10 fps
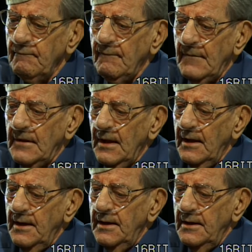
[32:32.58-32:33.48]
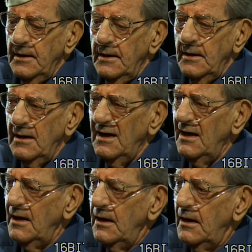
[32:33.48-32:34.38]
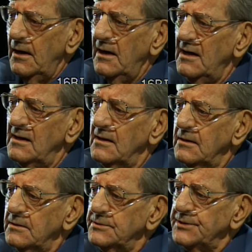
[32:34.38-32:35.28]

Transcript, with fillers: Let's start with Saidor. Oh. Saidor.